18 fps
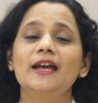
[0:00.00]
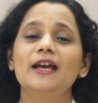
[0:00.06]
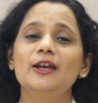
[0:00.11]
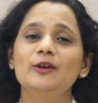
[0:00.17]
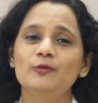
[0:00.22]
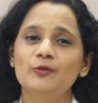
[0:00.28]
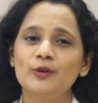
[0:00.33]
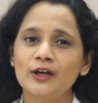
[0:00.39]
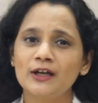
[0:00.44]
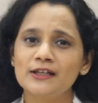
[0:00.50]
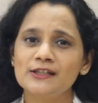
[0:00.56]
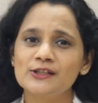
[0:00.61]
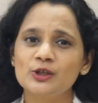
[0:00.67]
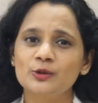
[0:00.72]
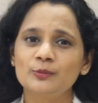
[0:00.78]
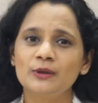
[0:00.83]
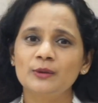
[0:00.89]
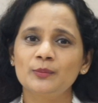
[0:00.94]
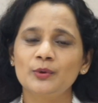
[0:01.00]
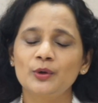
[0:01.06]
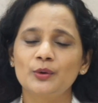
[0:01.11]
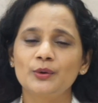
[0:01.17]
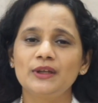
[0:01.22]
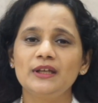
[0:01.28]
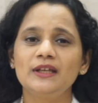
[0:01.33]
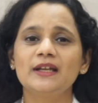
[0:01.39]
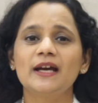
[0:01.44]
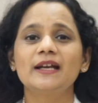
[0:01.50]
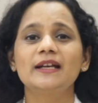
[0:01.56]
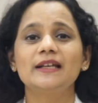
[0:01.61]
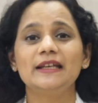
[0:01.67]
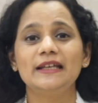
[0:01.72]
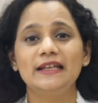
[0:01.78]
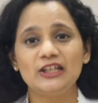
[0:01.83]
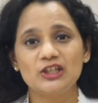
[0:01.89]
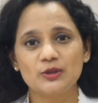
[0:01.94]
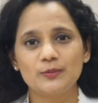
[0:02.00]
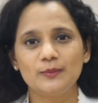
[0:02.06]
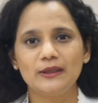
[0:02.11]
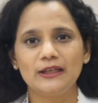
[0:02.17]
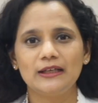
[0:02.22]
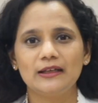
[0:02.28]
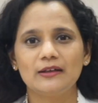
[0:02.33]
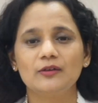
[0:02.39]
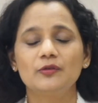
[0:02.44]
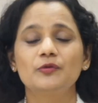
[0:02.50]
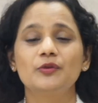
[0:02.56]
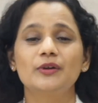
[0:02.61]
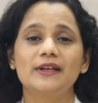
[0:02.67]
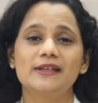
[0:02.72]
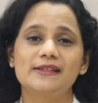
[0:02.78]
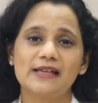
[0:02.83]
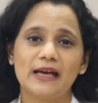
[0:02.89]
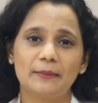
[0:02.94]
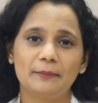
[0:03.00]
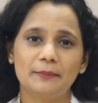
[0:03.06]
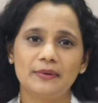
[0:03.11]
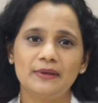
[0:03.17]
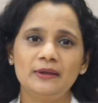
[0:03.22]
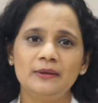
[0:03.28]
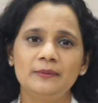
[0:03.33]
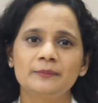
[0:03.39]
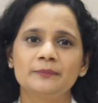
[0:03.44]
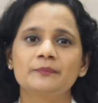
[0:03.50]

If you are consuming protein at each meal, for example,